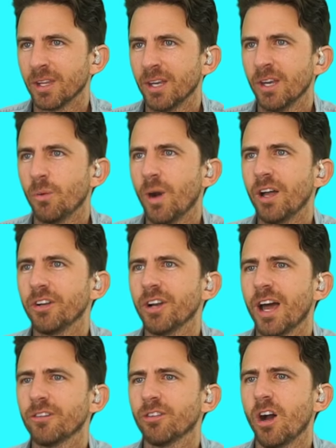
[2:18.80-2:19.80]
Well, you're
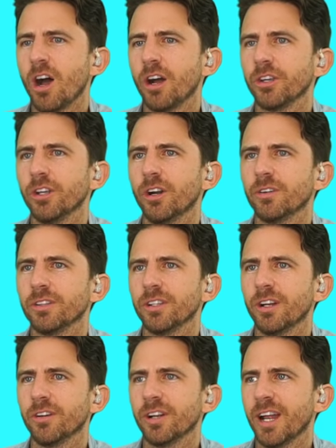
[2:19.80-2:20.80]
not wrong. You don't, you
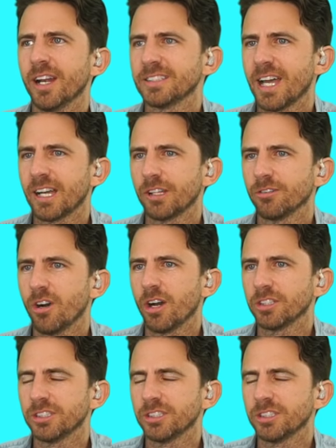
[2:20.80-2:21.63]
know, you're not exactly wrong.